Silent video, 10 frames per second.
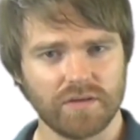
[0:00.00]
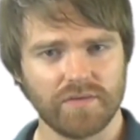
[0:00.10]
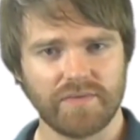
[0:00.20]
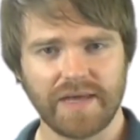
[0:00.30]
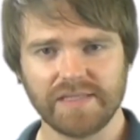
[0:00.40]

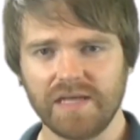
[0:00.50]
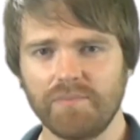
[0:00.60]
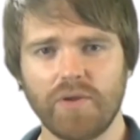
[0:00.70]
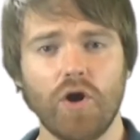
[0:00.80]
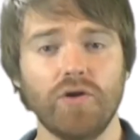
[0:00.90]
that's not
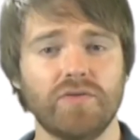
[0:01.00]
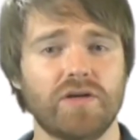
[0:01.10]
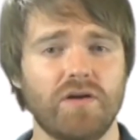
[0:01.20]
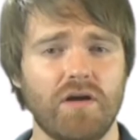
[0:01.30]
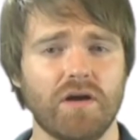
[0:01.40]
part of the
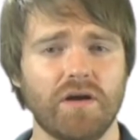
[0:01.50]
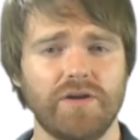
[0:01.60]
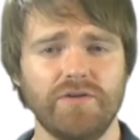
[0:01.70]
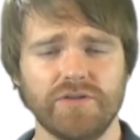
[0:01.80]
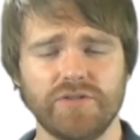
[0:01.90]
car.
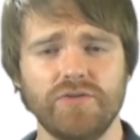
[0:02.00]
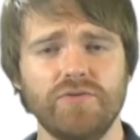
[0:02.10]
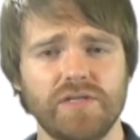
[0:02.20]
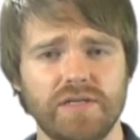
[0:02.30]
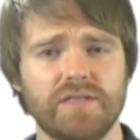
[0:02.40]
You're just
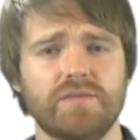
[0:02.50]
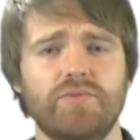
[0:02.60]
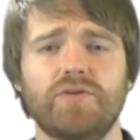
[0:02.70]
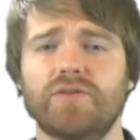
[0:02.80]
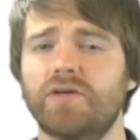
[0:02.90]
using it to
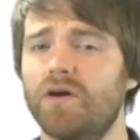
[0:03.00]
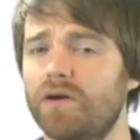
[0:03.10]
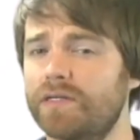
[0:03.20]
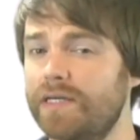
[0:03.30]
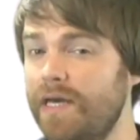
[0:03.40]
put the car
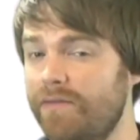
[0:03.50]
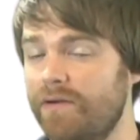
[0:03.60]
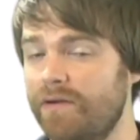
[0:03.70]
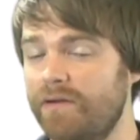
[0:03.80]
together.